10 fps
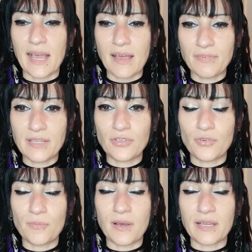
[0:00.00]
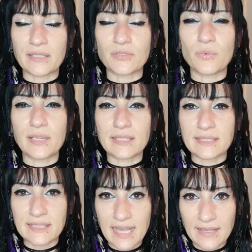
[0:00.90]
have it in your mind what
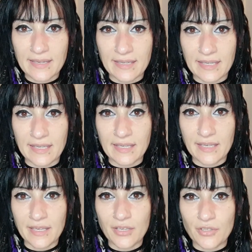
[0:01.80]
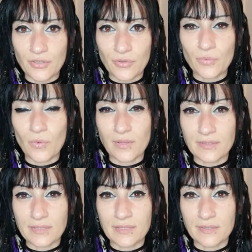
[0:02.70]
exactly you
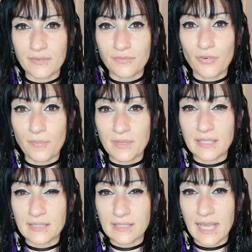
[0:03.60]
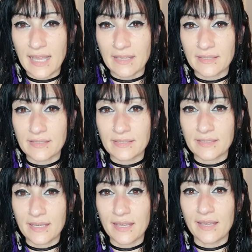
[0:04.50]
want from this
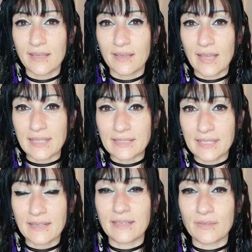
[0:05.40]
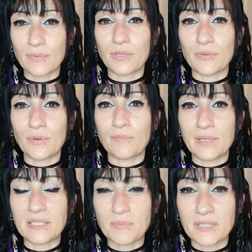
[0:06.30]
text. Exactly what you want.
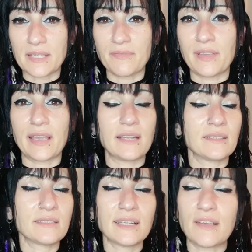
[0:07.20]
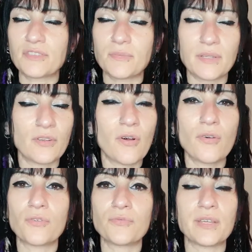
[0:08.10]
Be specific. And it doesn't have to be
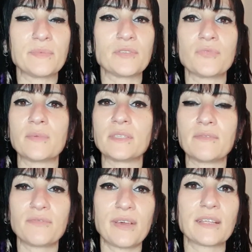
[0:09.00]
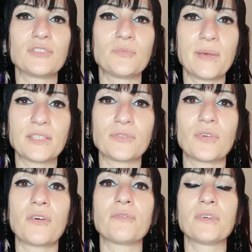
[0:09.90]
long or reams and reams. In fact, you're better
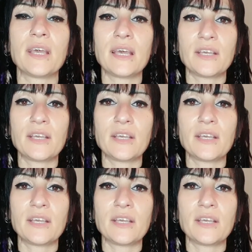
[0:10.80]
off